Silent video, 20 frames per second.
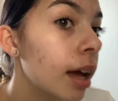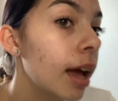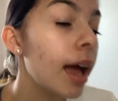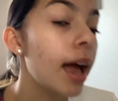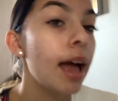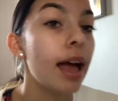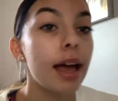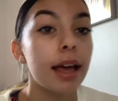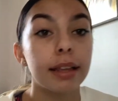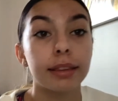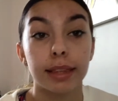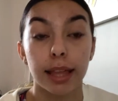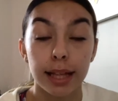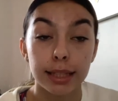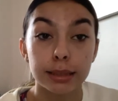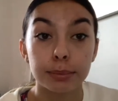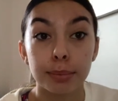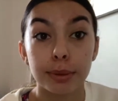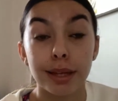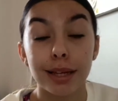And
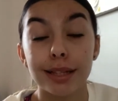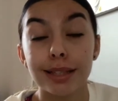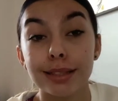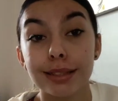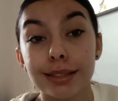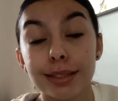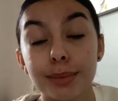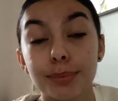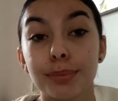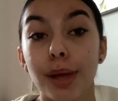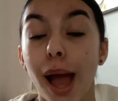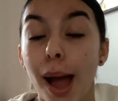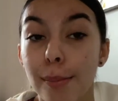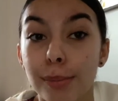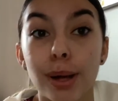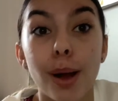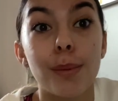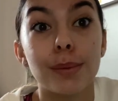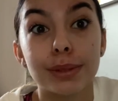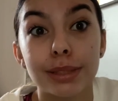that's because I'm
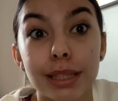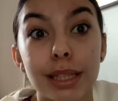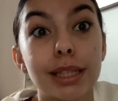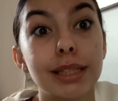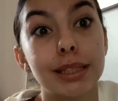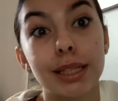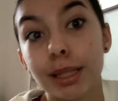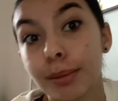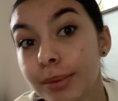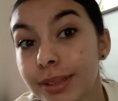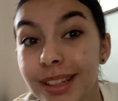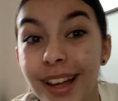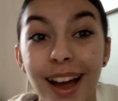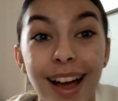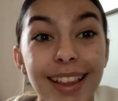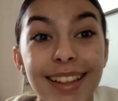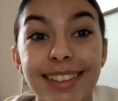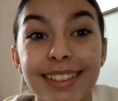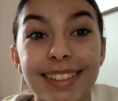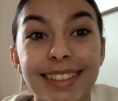going to the
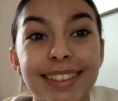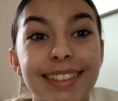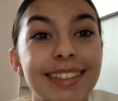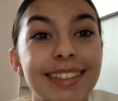dermatologist